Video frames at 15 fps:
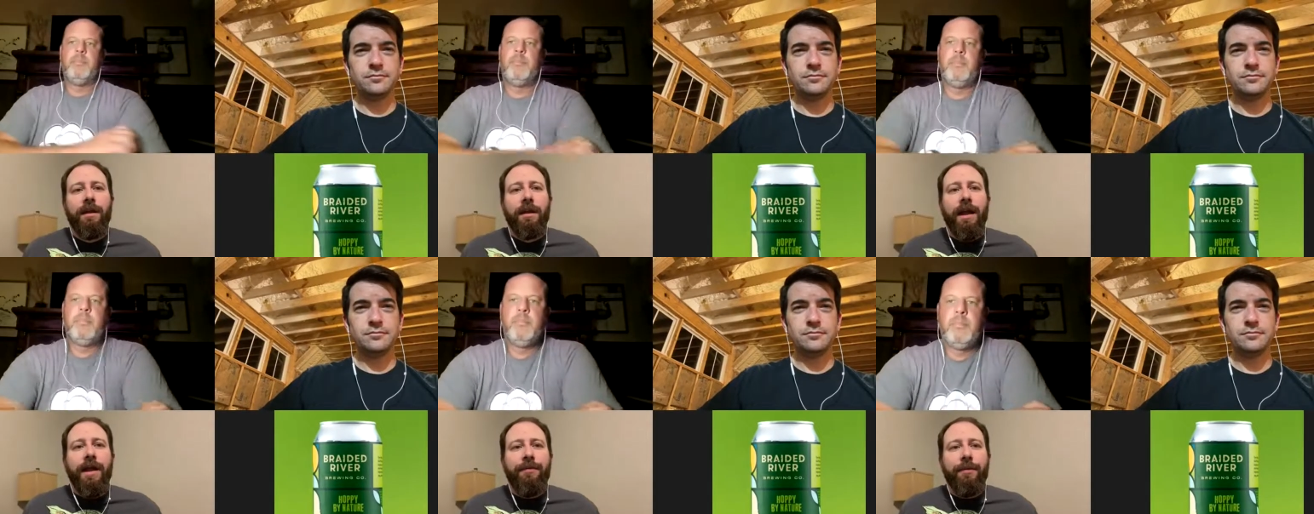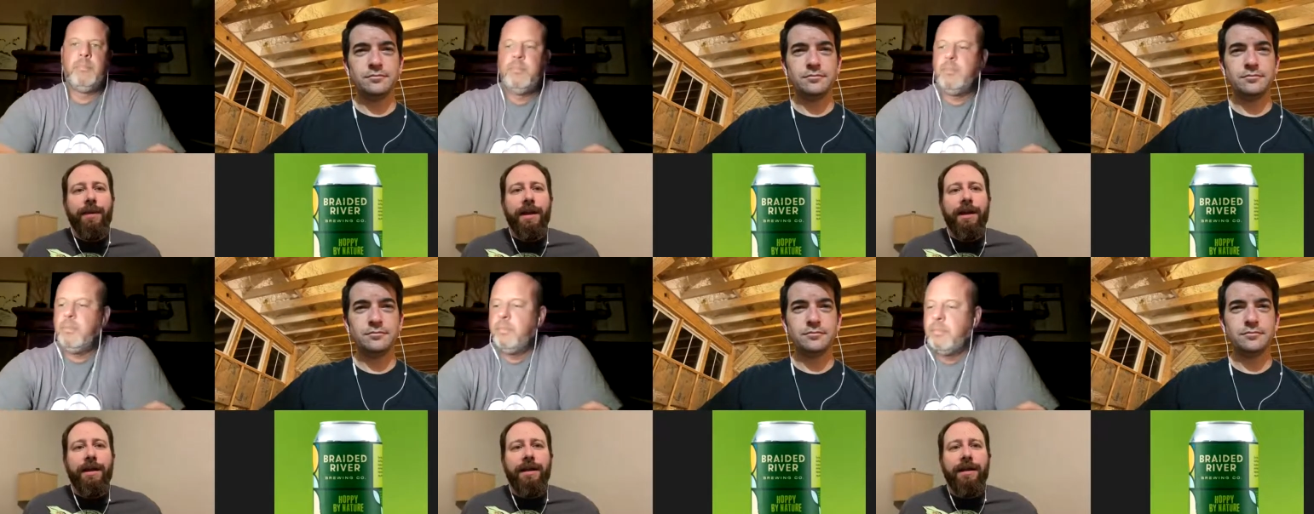Speaker 1: Hey,
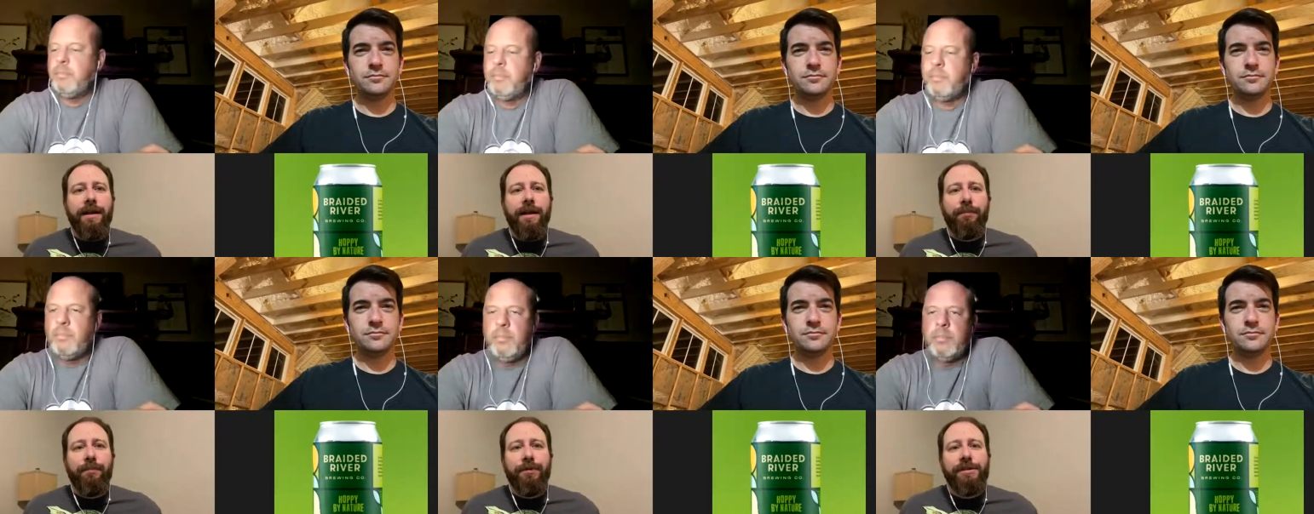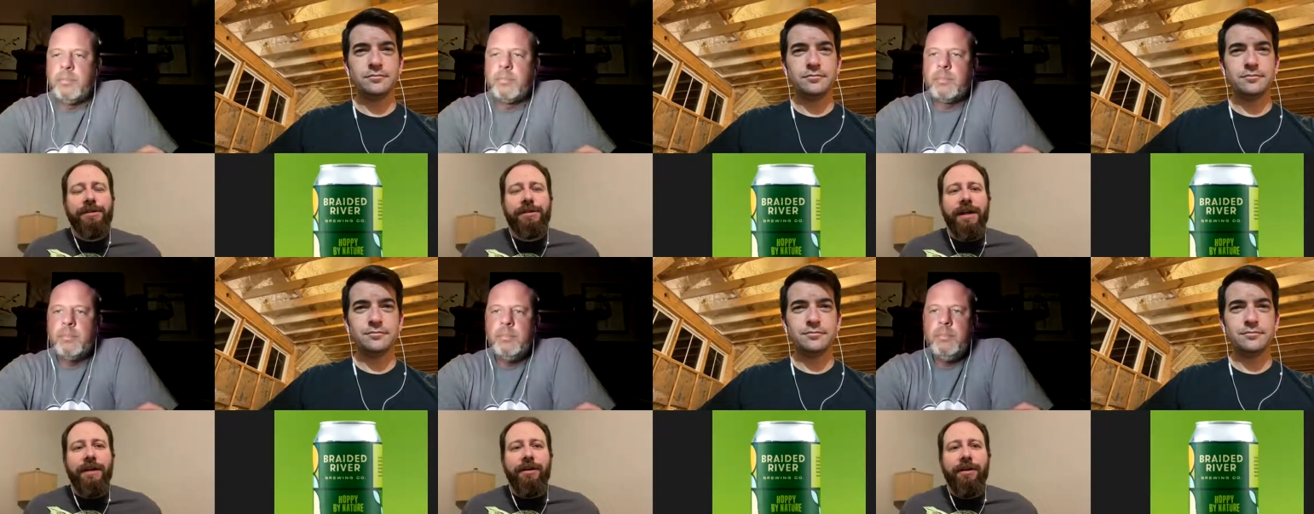everybody.
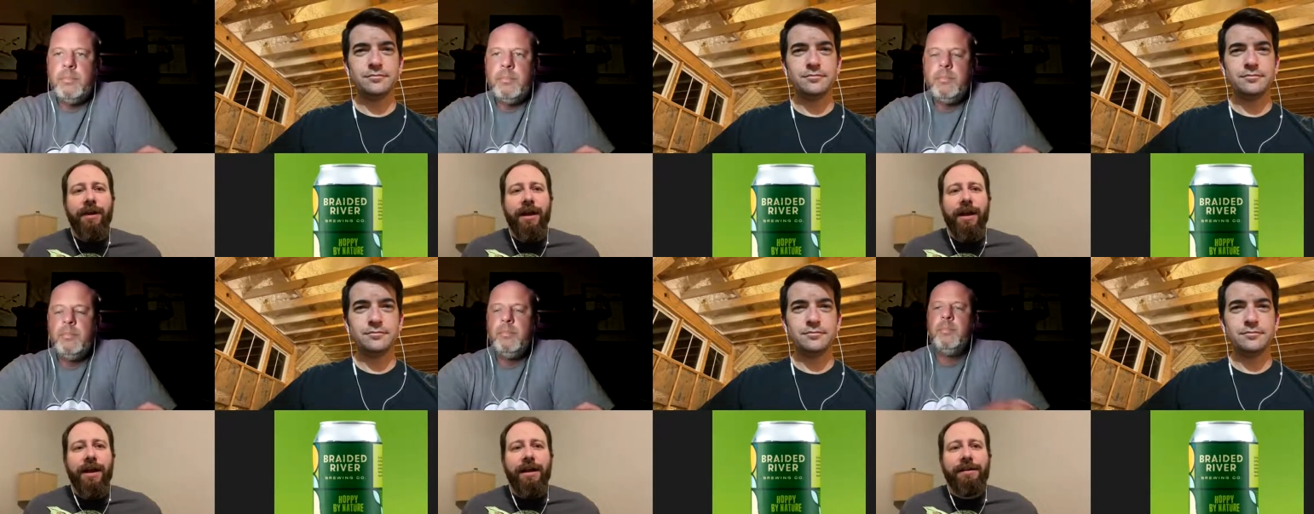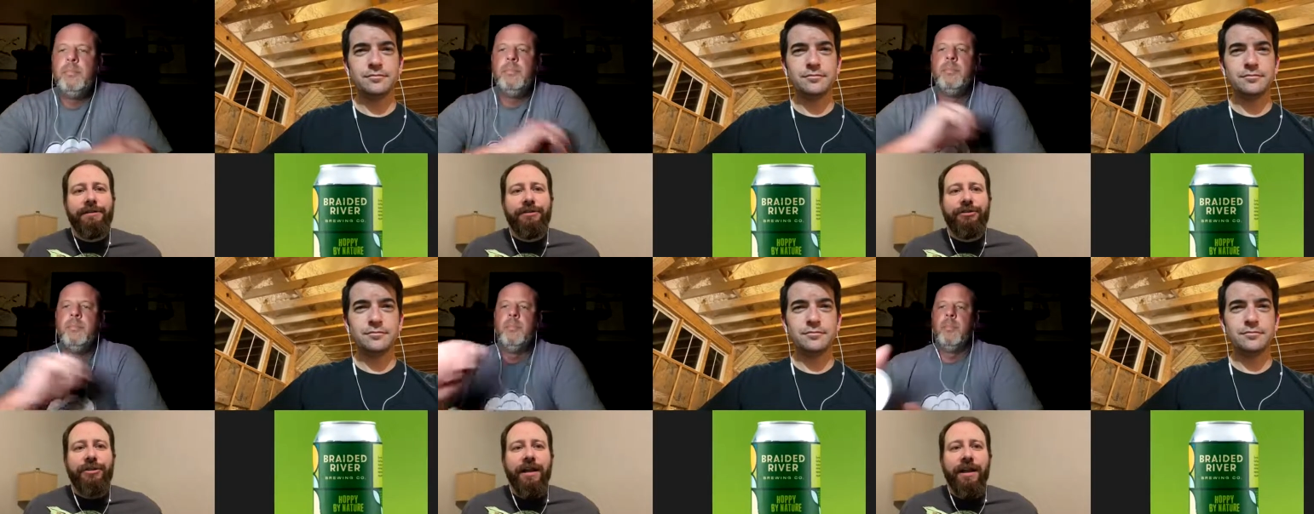Appreciate you
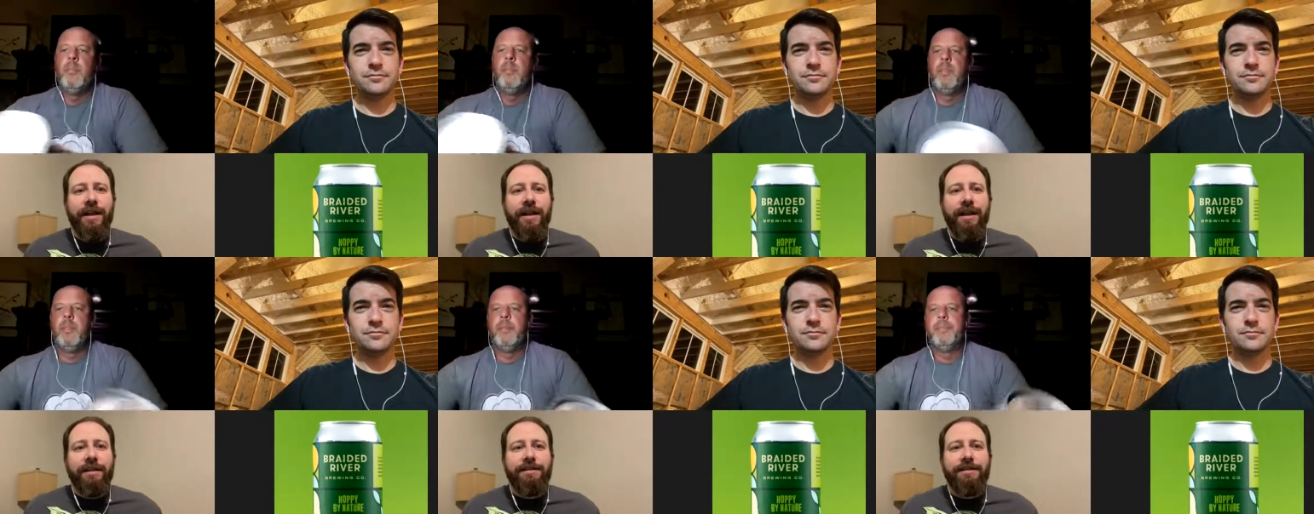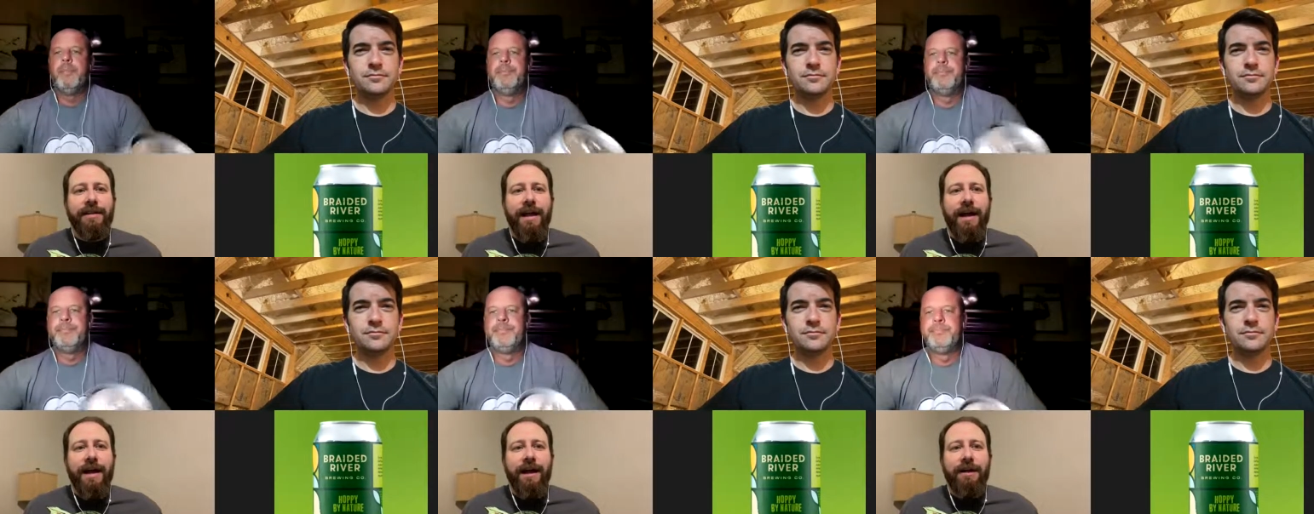guys checking
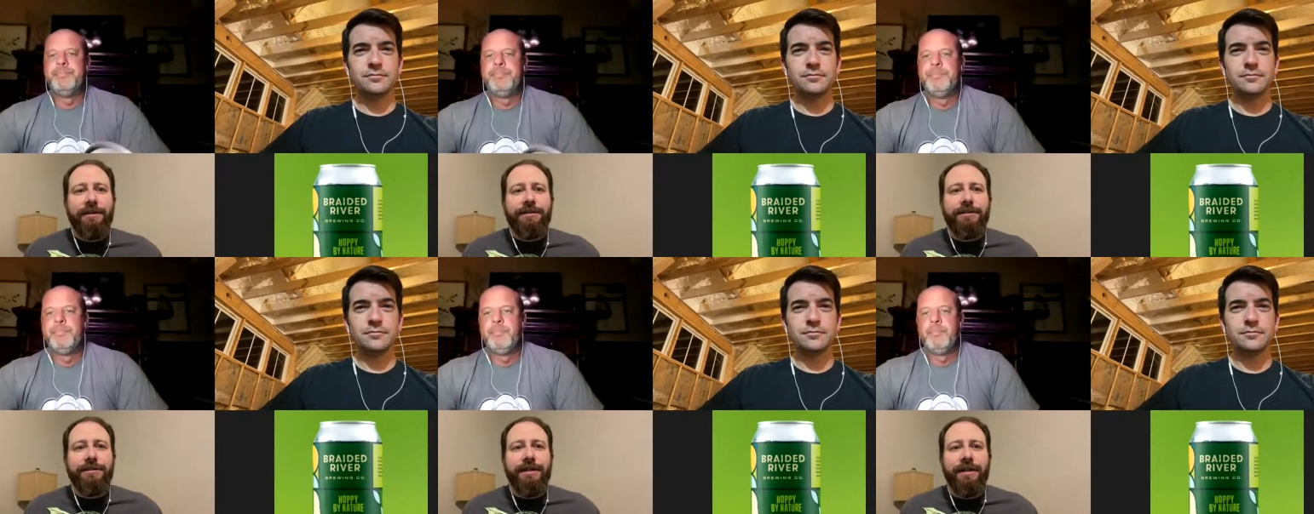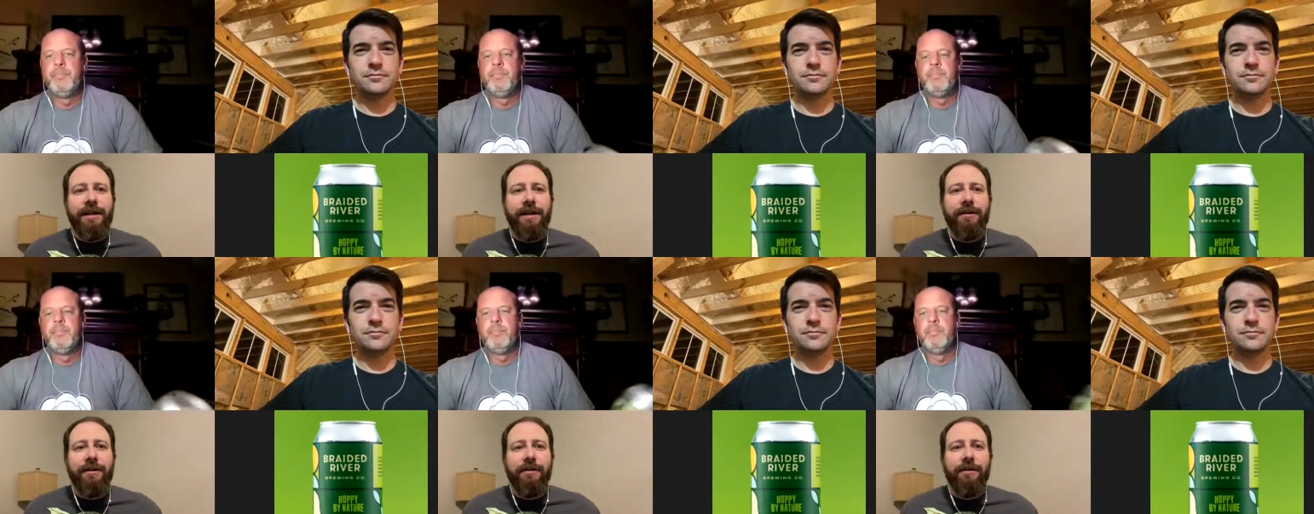us out
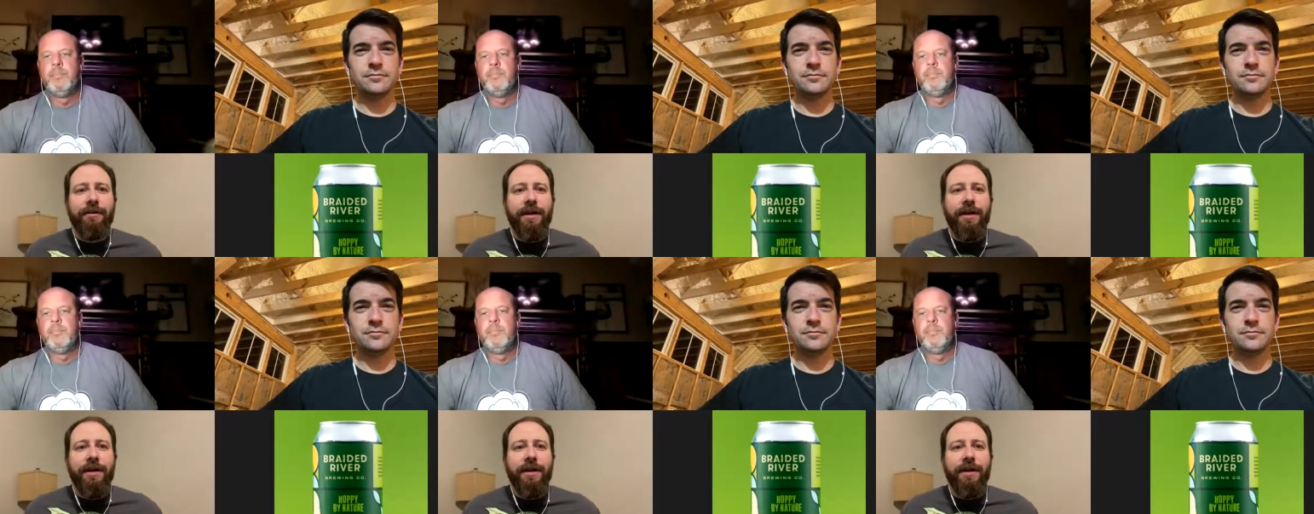here on